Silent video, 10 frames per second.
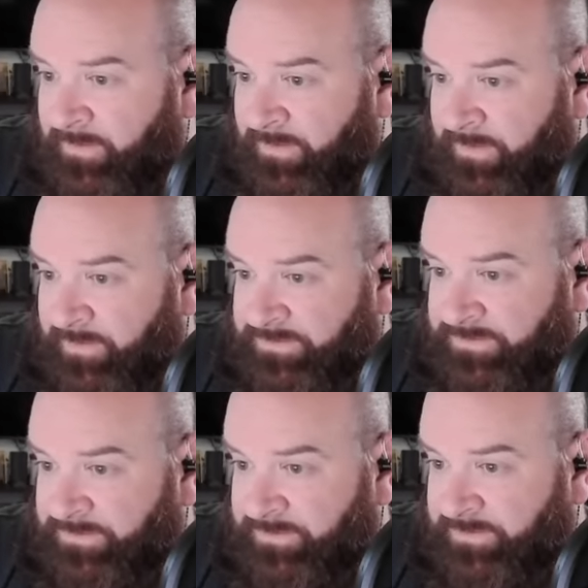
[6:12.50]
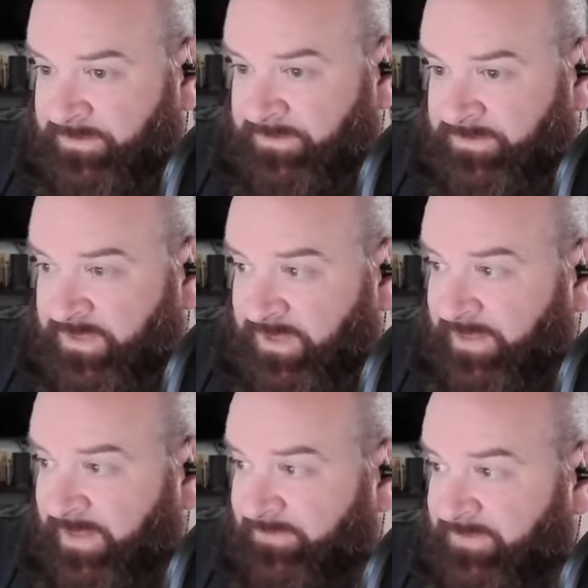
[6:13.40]
And she is
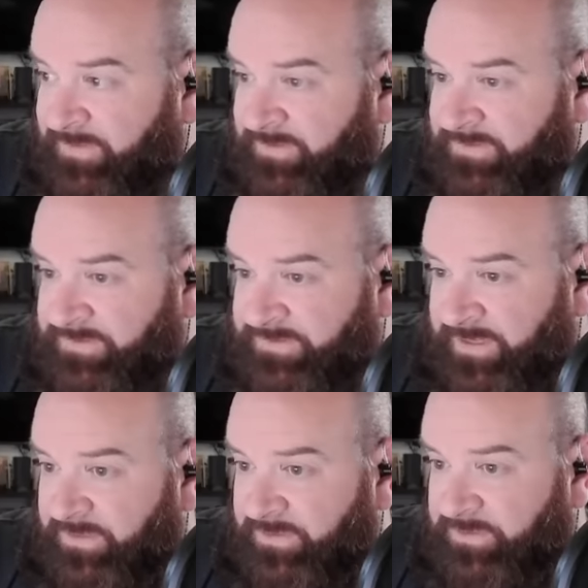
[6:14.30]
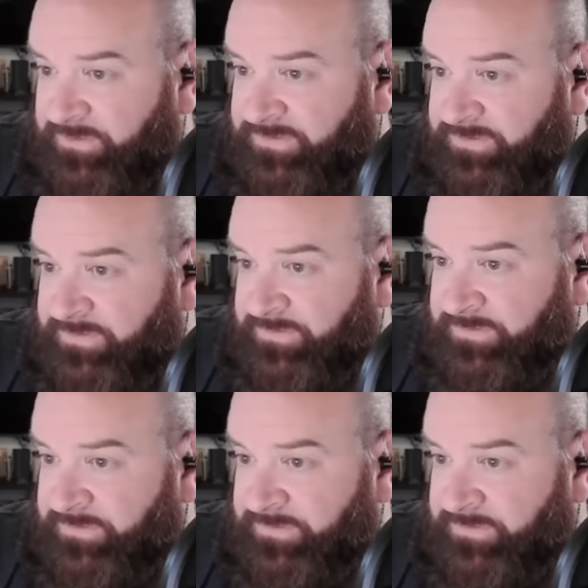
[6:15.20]
11th in steals.